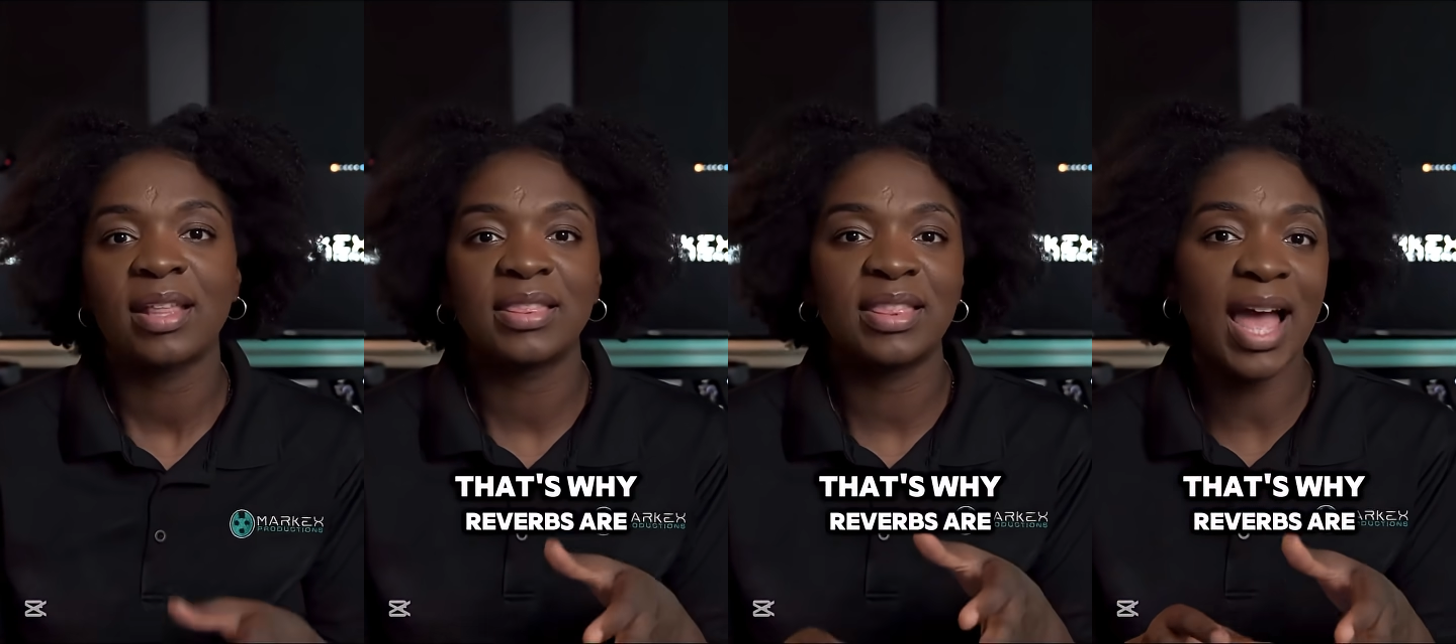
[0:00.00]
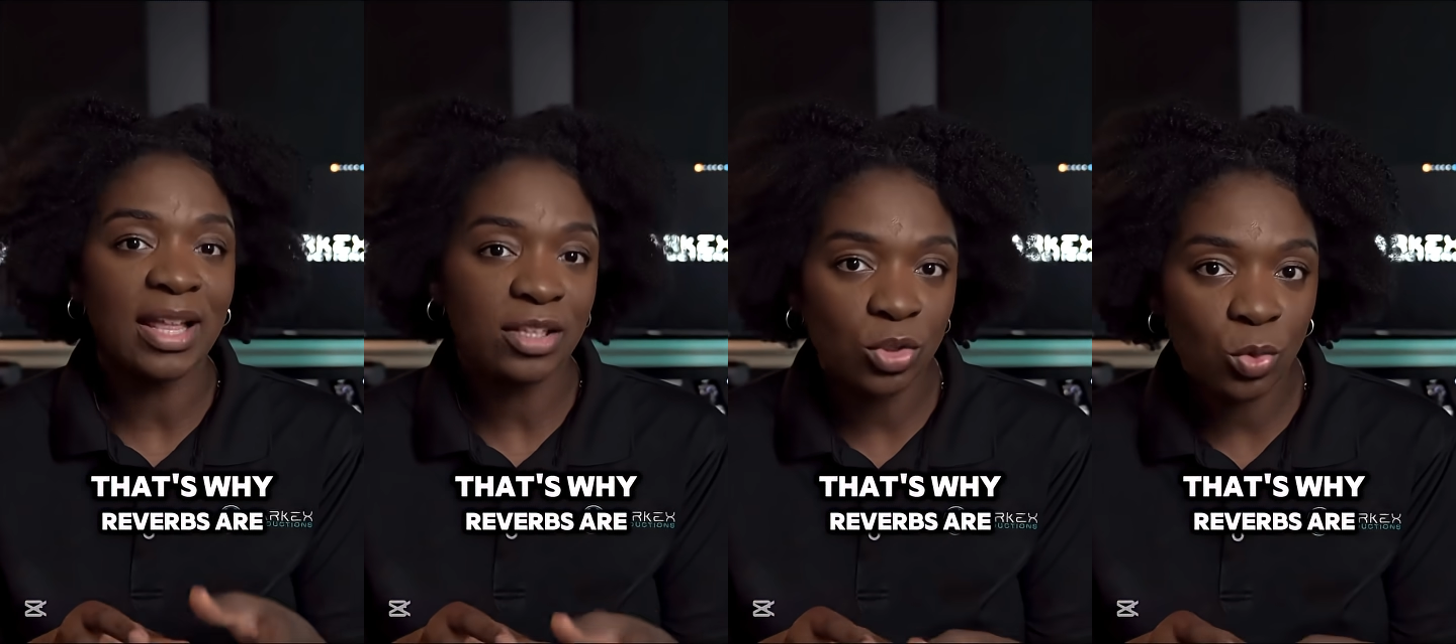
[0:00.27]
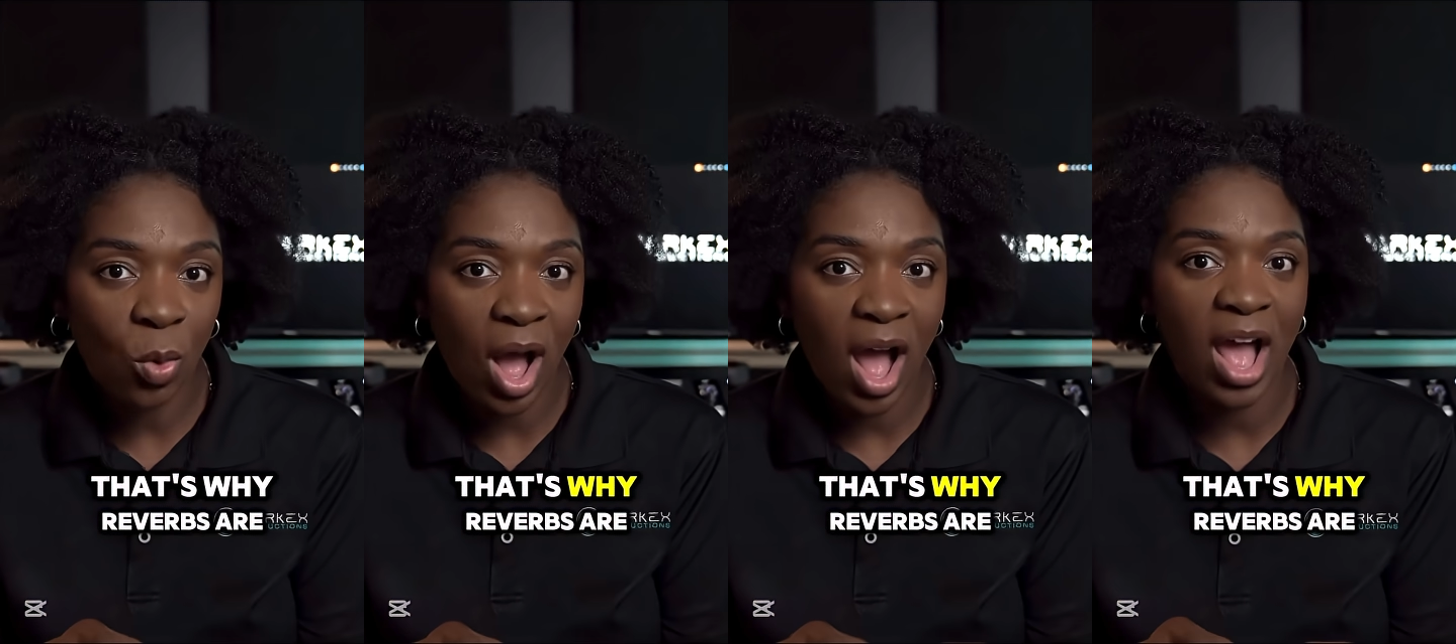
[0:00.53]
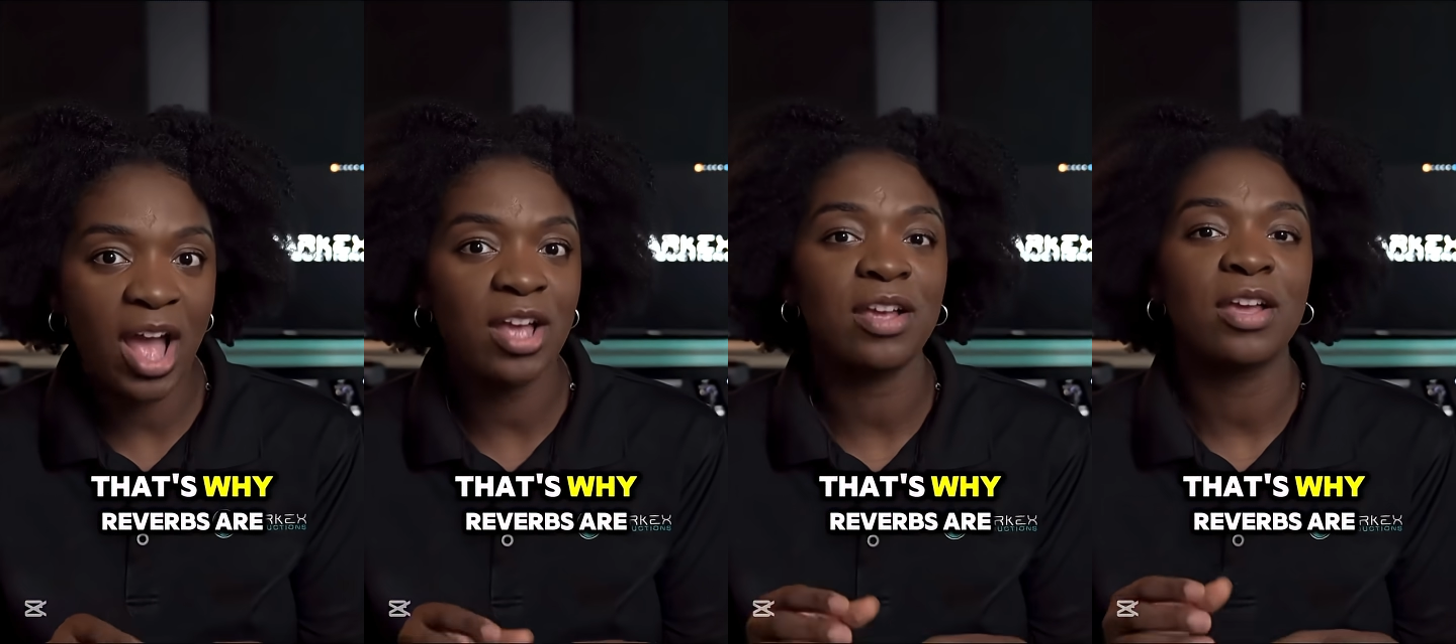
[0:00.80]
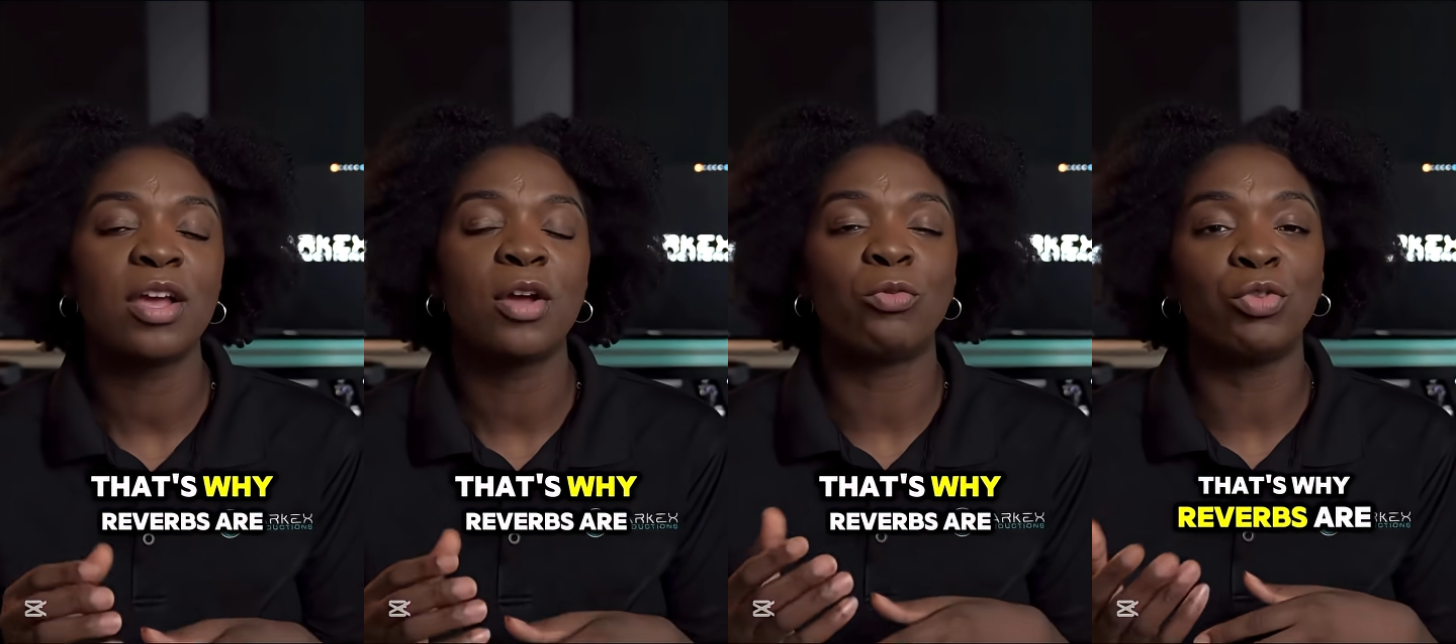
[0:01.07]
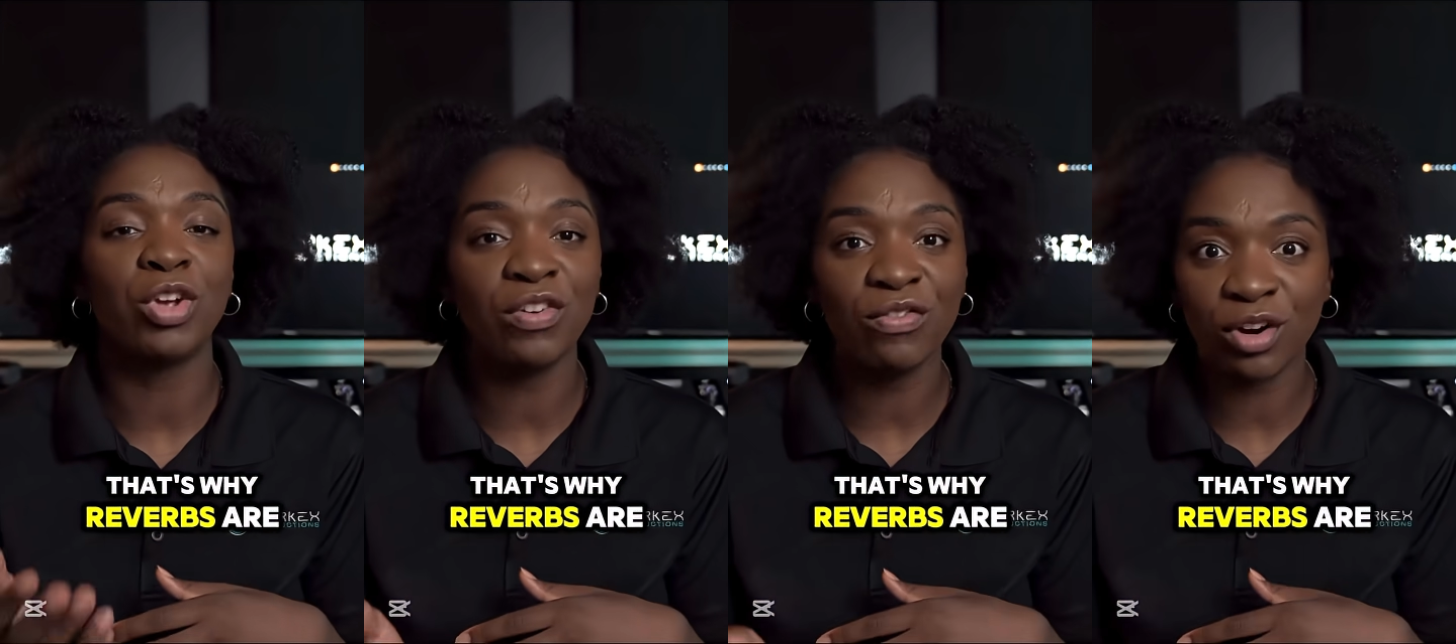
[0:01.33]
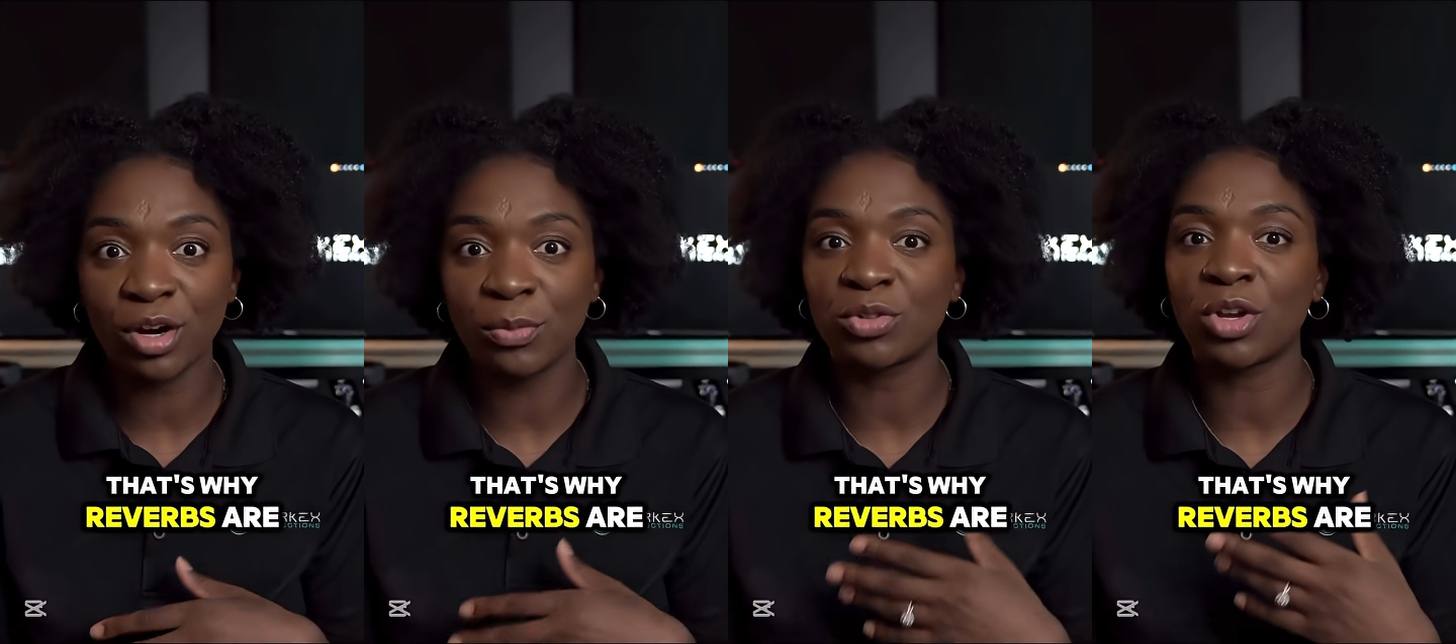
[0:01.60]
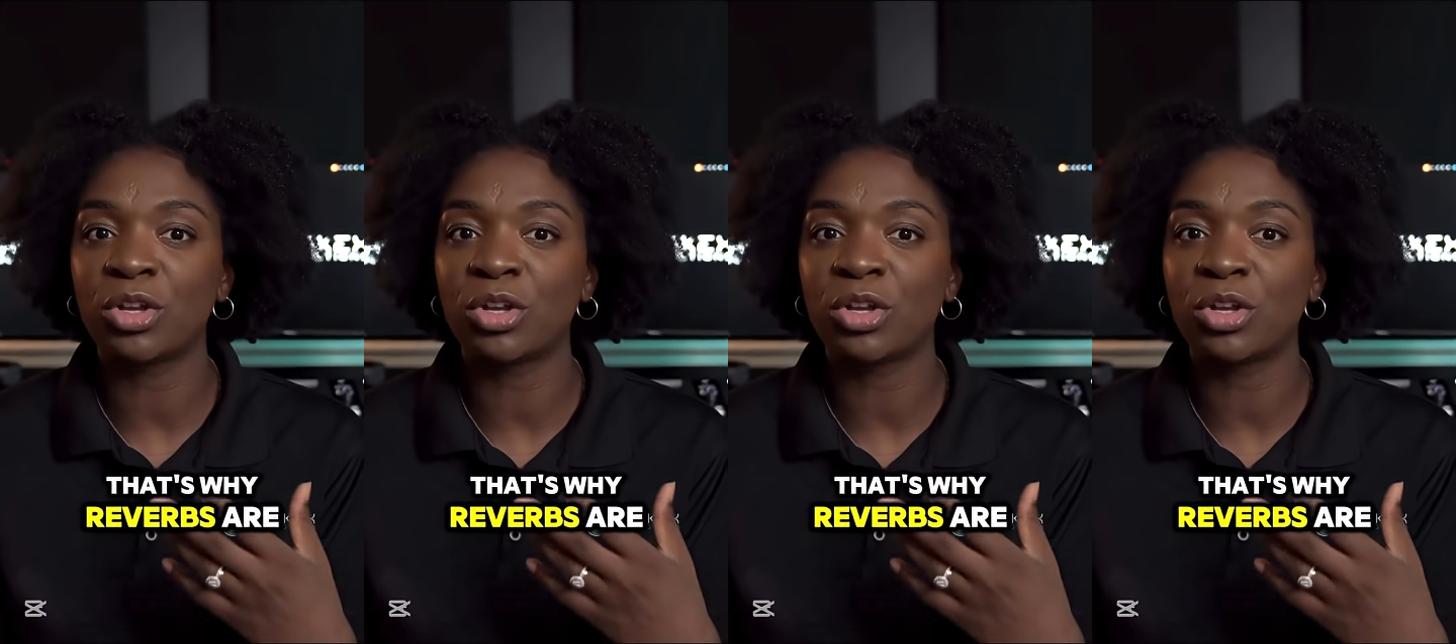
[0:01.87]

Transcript: That's why reverbs